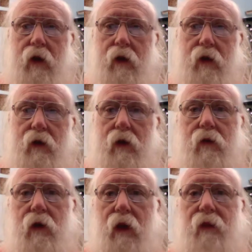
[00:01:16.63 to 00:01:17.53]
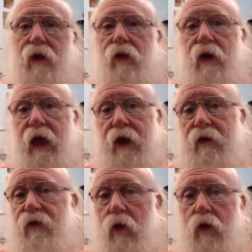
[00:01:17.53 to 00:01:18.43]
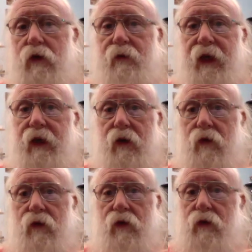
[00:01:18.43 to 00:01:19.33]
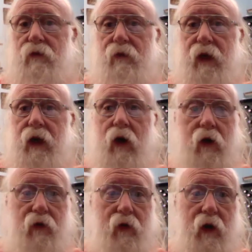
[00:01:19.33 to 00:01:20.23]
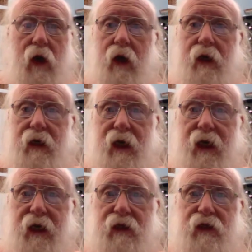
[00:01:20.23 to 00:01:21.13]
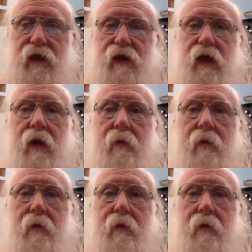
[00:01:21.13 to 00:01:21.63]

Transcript: The slew limiter can, of course, be used in other contexts,